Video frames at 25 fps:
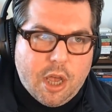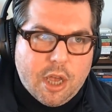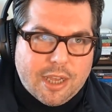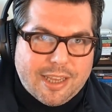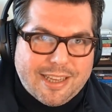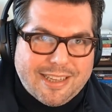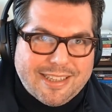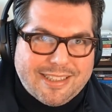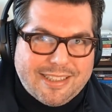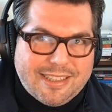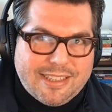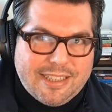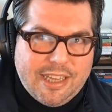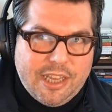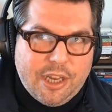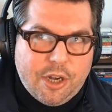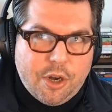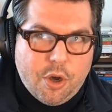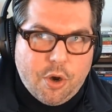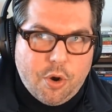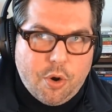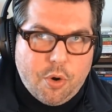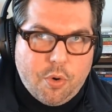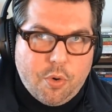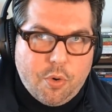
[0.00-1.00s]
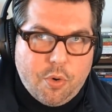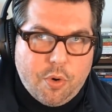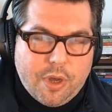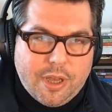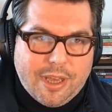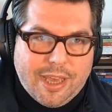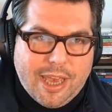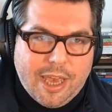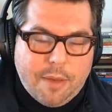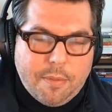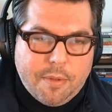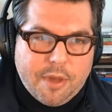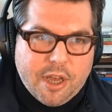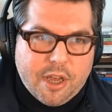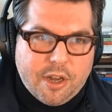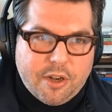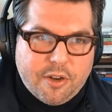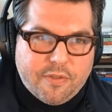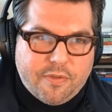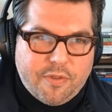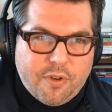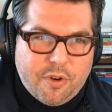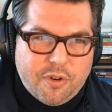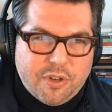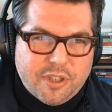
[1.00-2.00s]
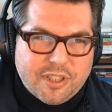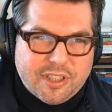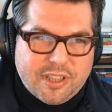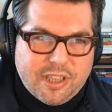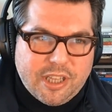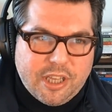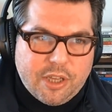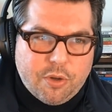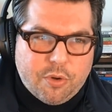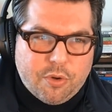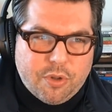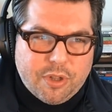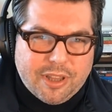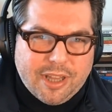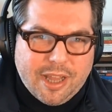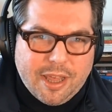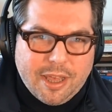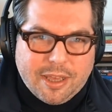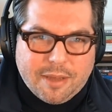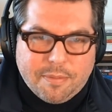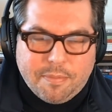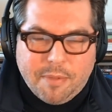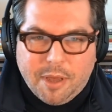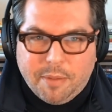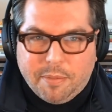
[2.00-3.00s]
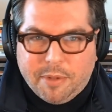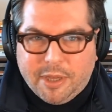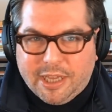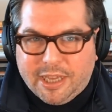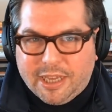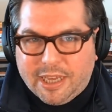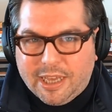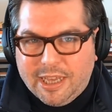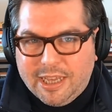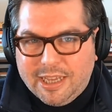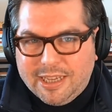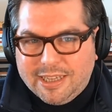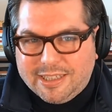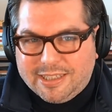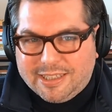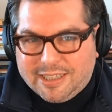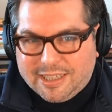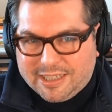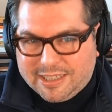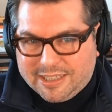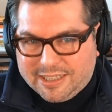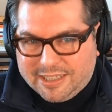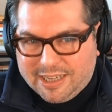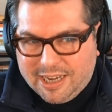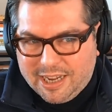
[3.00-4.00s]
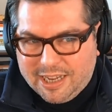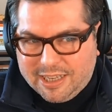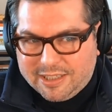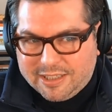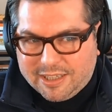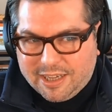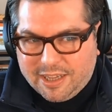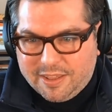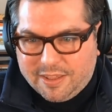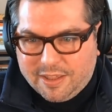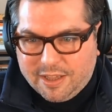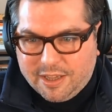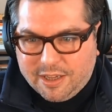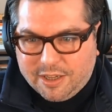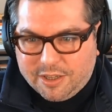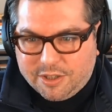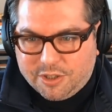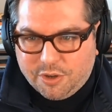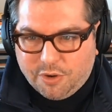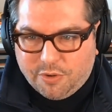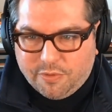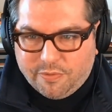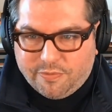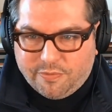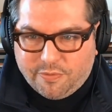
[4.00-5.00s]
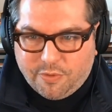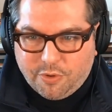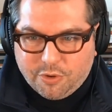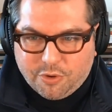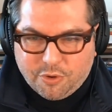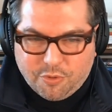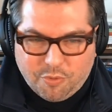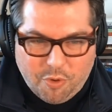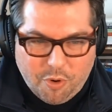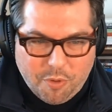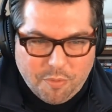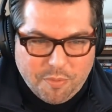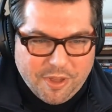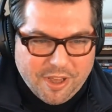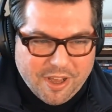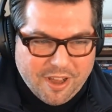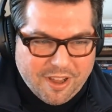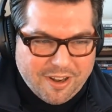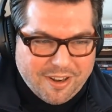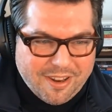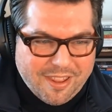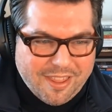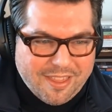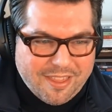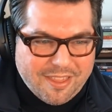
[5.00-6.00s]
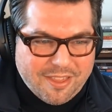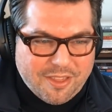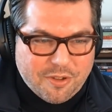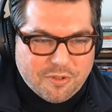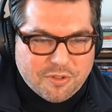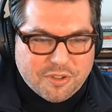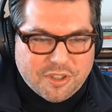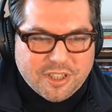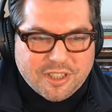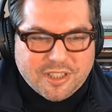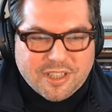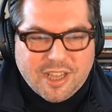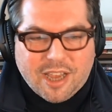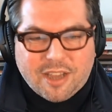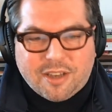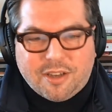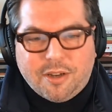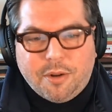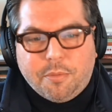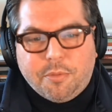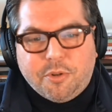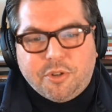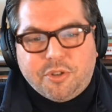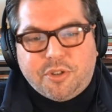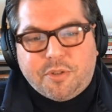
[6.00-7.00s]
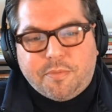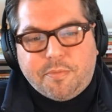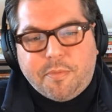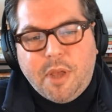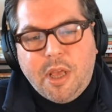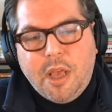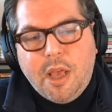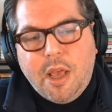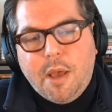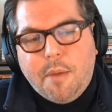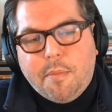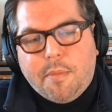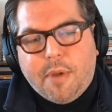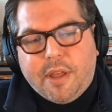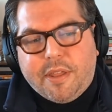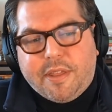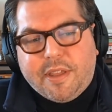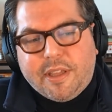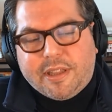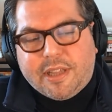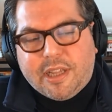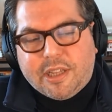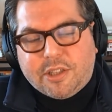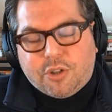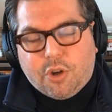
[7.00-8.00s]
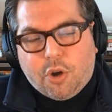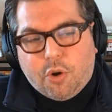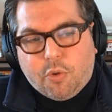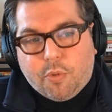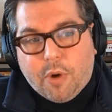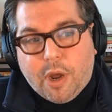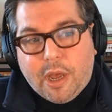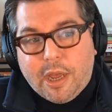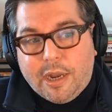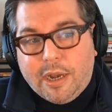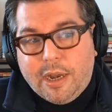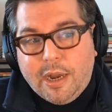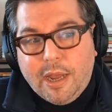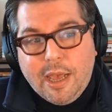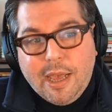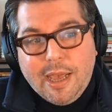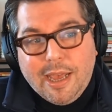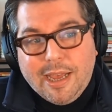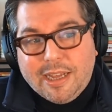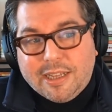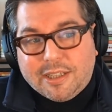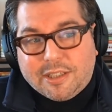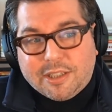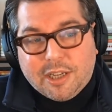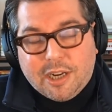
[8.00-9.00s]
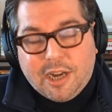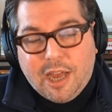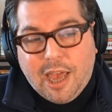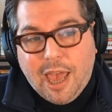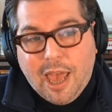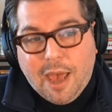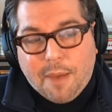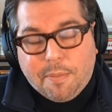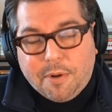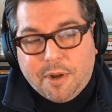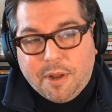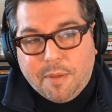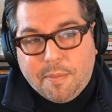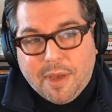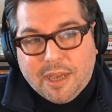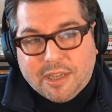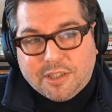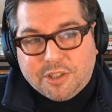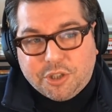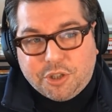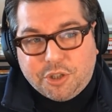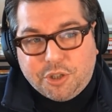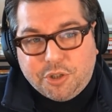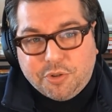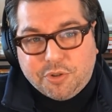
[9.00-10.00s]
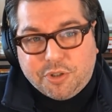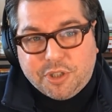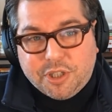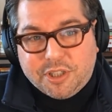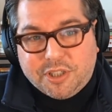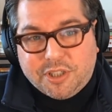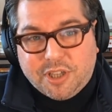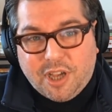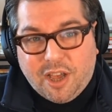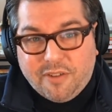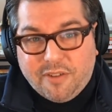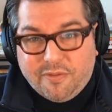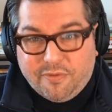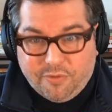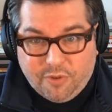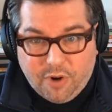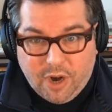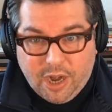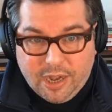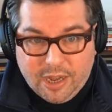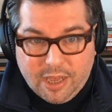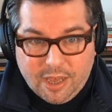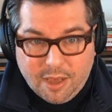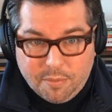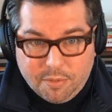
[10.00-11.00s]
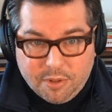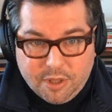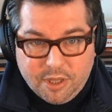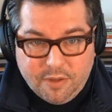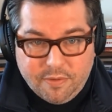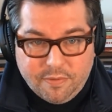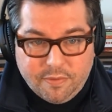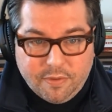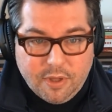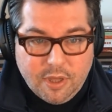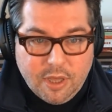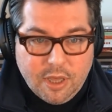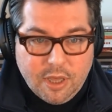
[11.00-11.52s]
Casino gaming on your phone is legal in like maybe 6 states, I think. Don't quote me on those exact numbers, but I think that's all right. It's going to happen in Massachusetts on Friday, I believe.